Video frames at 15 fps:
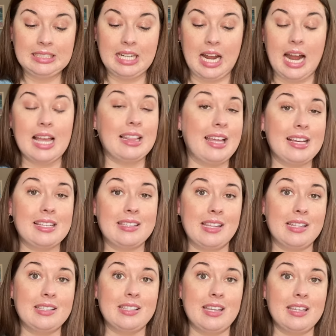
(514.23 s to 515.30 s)
I like
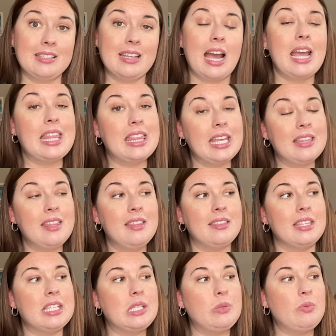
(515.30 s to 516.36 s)
Scentsy's. I think that
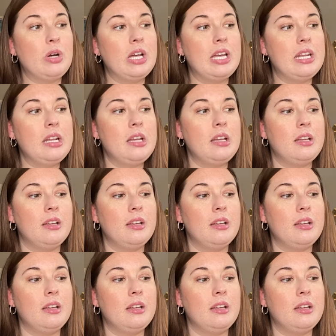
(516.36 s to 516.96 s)
this one